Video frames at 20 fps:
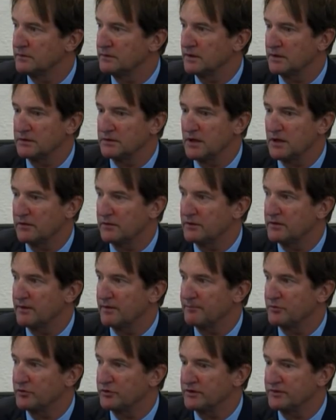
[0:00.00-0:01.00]
Yeah, yeah, I
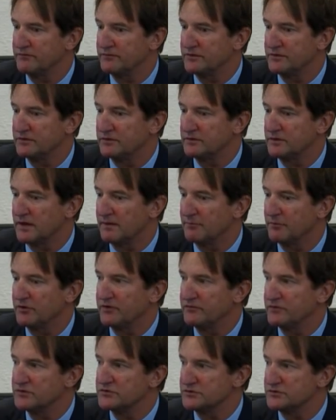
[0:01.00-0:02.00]
believe that, I
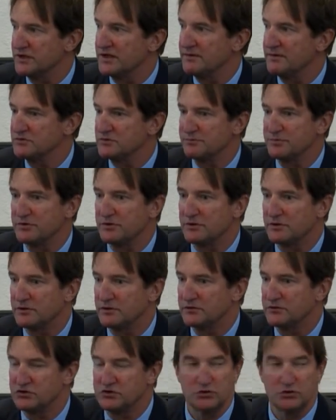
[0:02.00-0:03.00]
believe those names appear
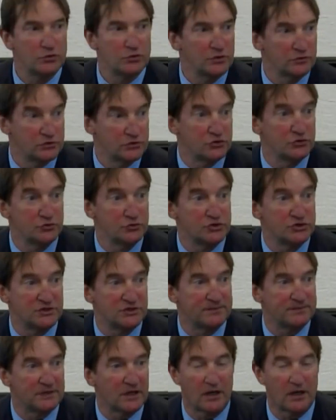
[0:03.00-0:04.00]
in two, two
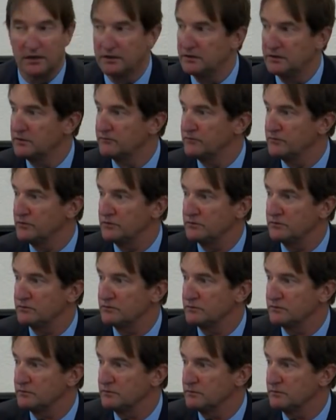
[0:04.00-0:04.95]
GBI interviews.